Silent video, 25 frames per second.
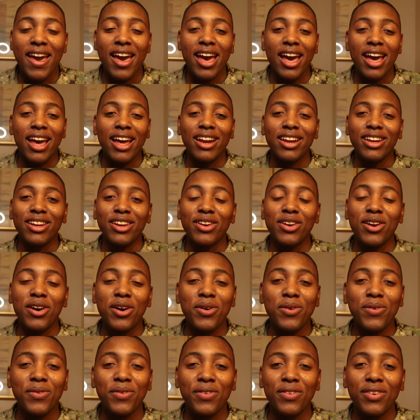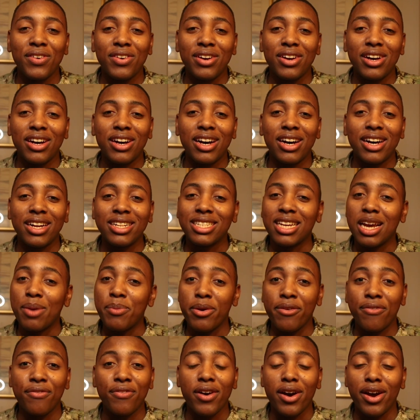and you know, uh, it's
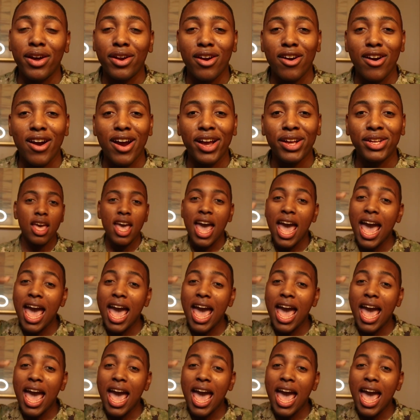gonna be fun, all right?